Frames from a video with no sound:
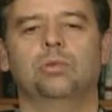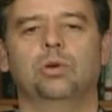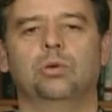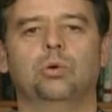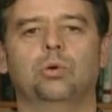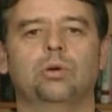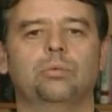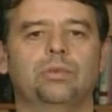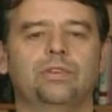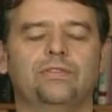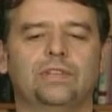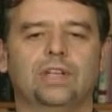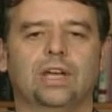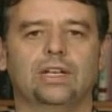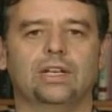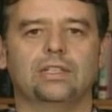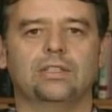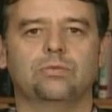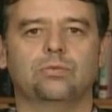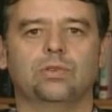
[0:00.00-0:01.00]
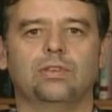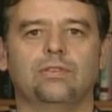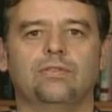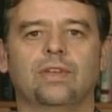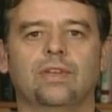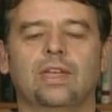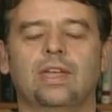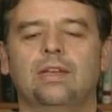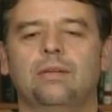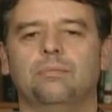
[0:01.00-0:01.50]
but what we've done is
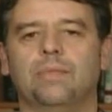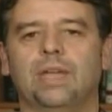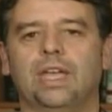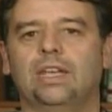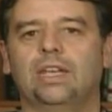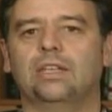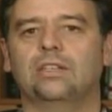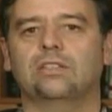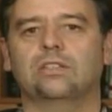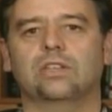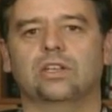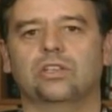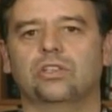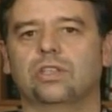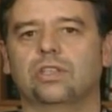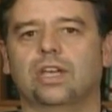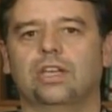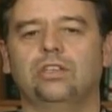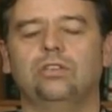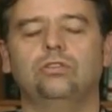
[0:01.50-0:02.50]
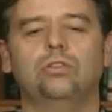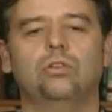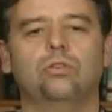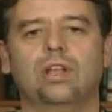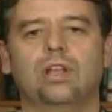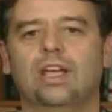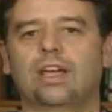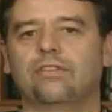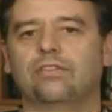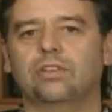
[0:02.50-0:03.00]
we've made it such that you
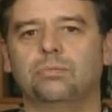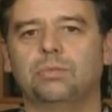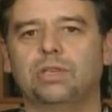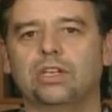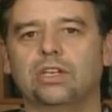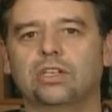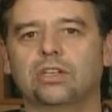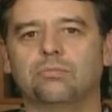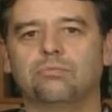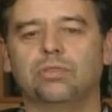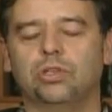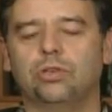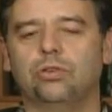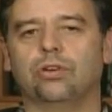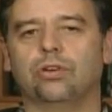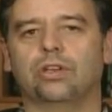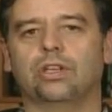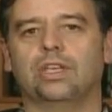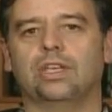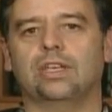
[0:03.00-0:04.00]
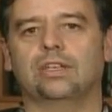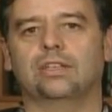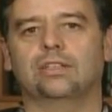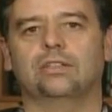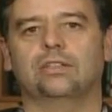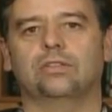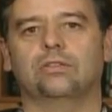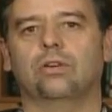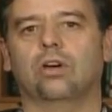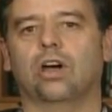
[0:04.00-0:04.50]
don't have to be a computer geek
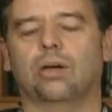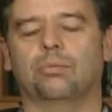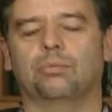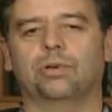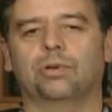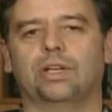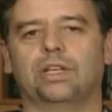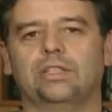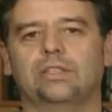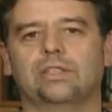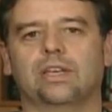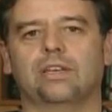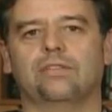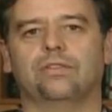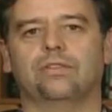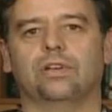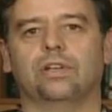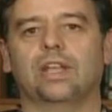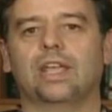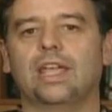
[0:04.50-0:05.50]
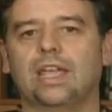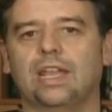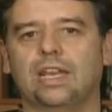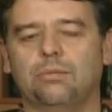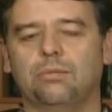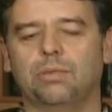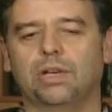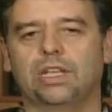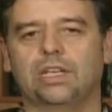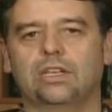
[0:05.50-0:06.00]
to operate psiphon.
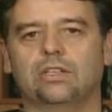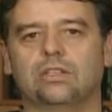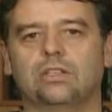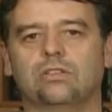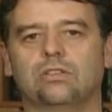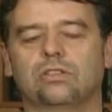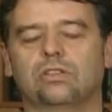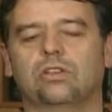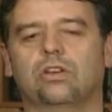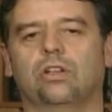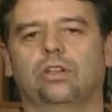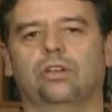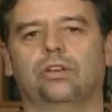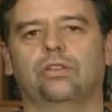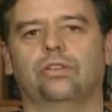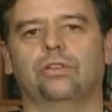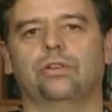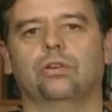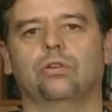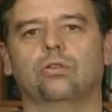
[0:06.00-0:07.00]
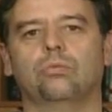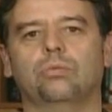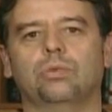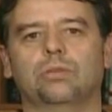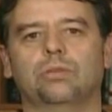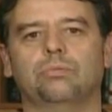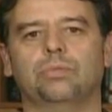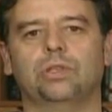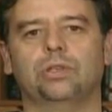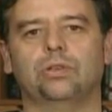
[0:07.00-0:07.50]
Anybody can install it on their
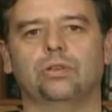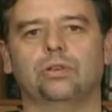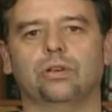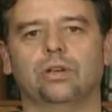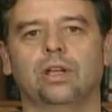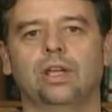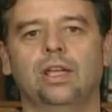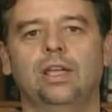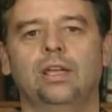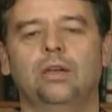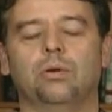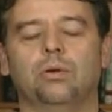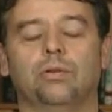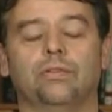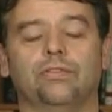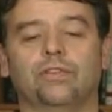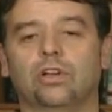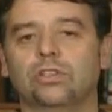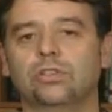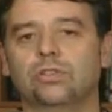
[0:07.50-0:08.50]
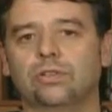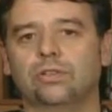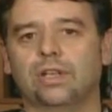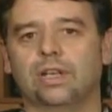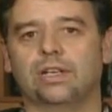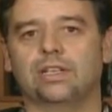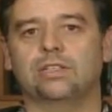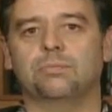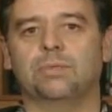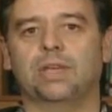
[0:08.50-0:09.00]
home computer. What we've also
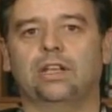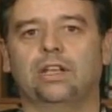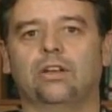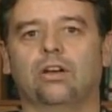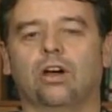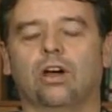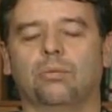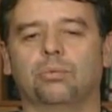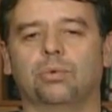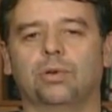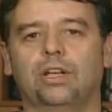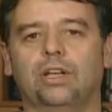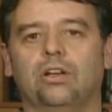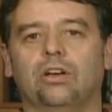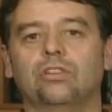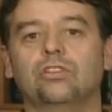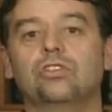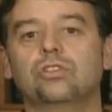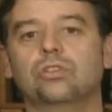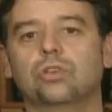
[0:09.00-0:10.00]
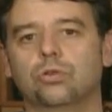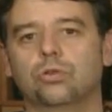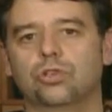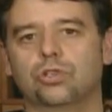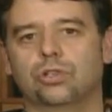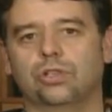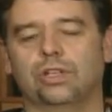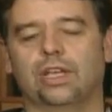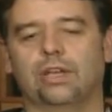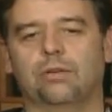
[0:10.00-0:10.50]
done is made it operate on
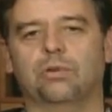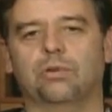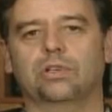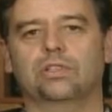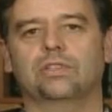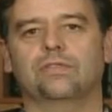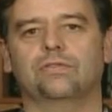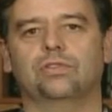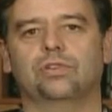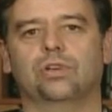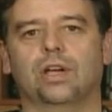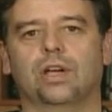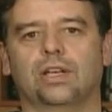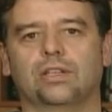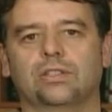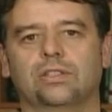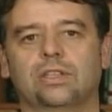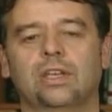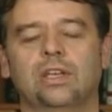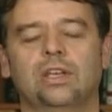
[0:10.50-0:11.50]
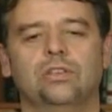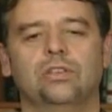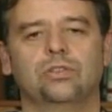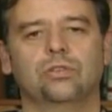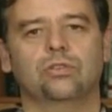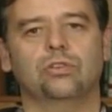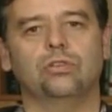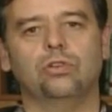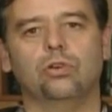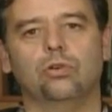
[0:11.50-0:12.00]
social networks of trust.
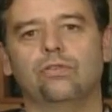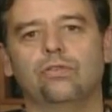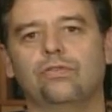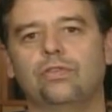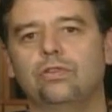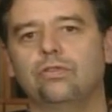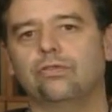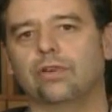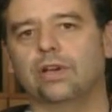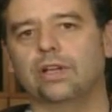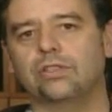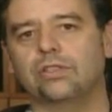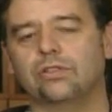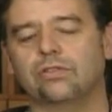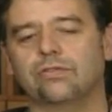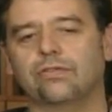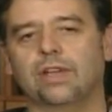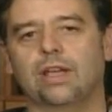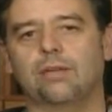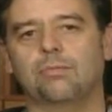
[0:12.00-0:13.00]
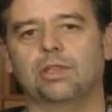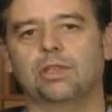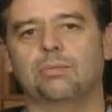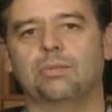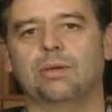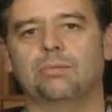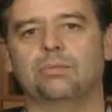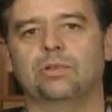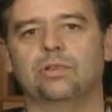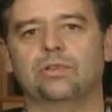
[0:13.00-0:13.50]
So you know a few friends or family
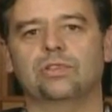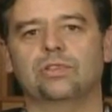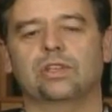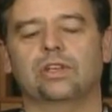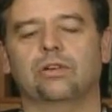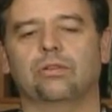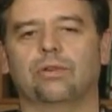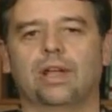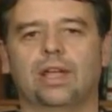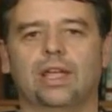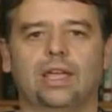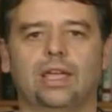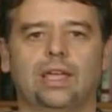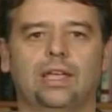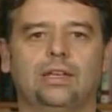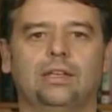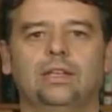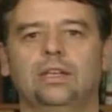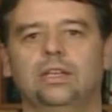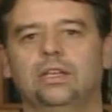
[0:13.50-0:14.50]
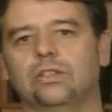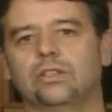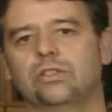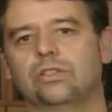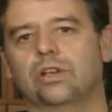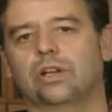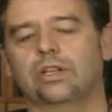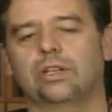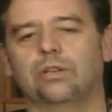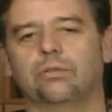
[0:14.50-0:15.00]
members in Iran, in
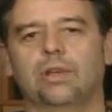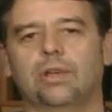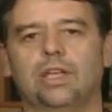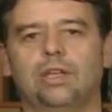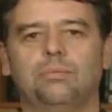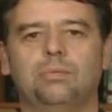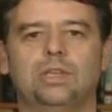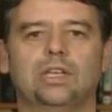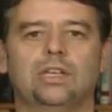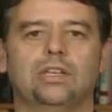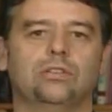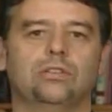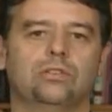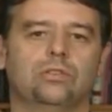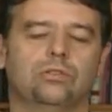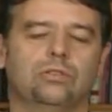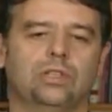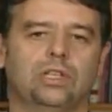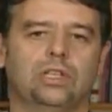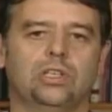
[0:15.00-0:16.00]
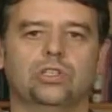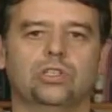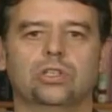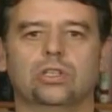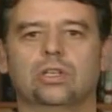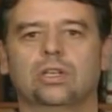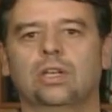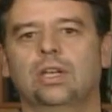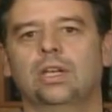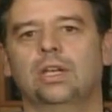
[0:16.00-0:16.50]
Saudi Arabia, in
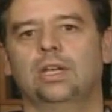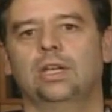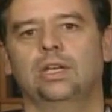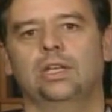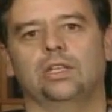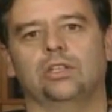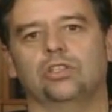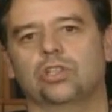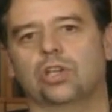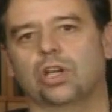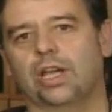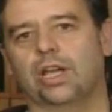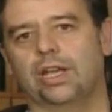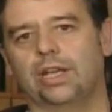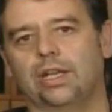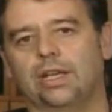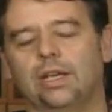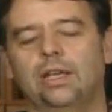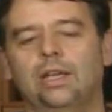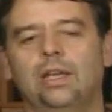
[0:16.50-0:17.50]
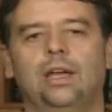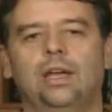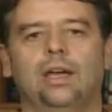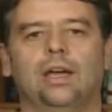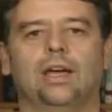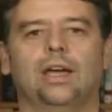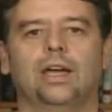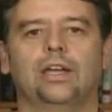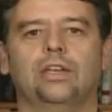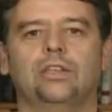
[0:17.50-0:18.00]
Tunisia, in China.
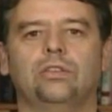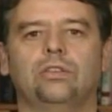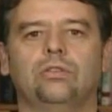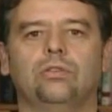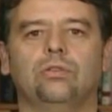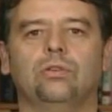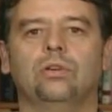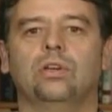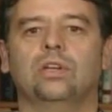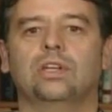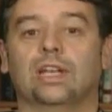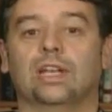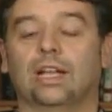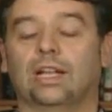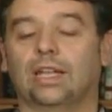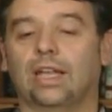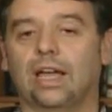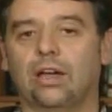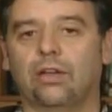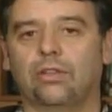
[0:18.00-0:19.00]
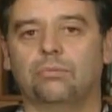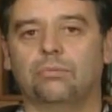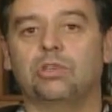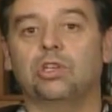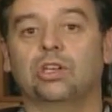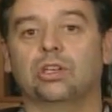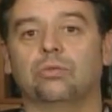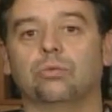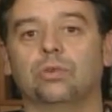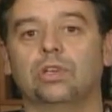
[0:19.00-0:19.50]
You can allow them,
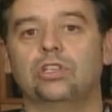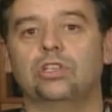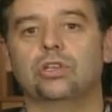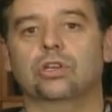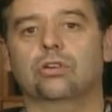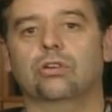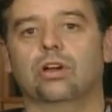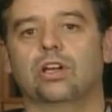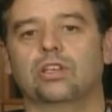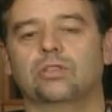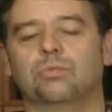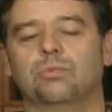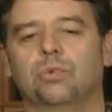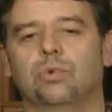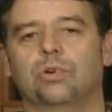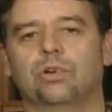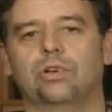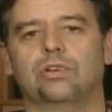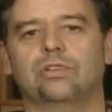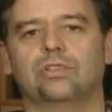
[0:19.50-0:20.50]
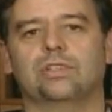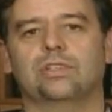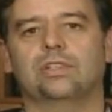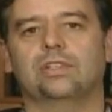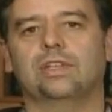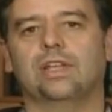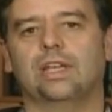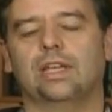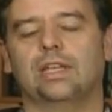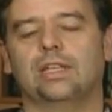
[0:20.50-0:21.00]
you can reach across borders
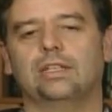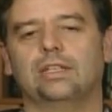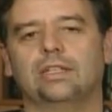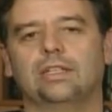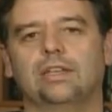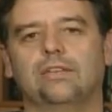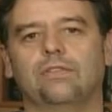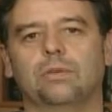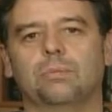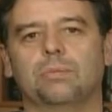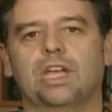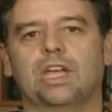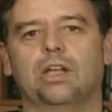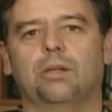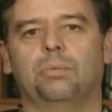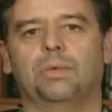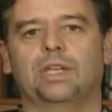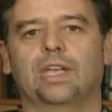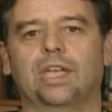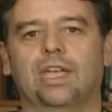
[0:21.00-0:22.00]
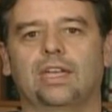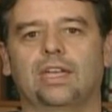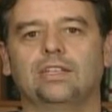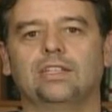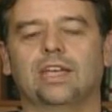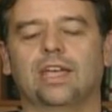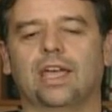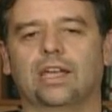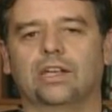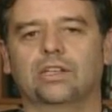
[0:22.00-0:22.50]
and give them a helping
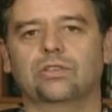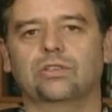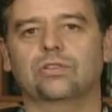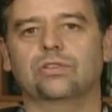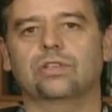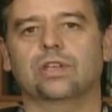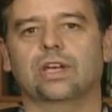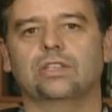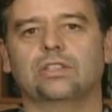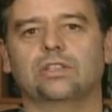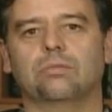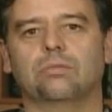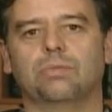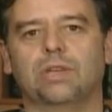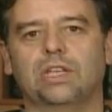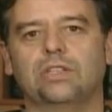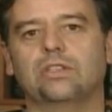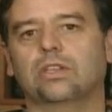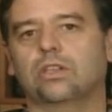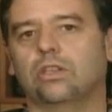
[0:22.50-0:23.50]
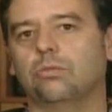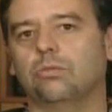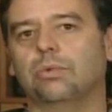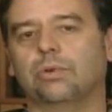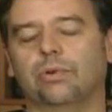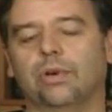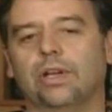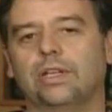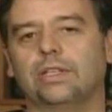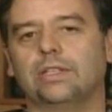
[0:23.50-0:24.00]
hand to exercise their basic
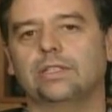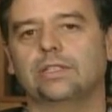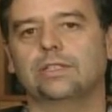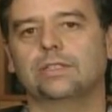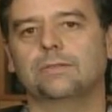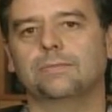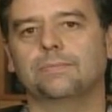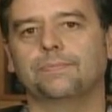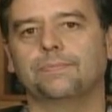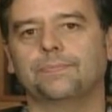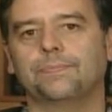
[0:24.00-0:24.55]
human rights.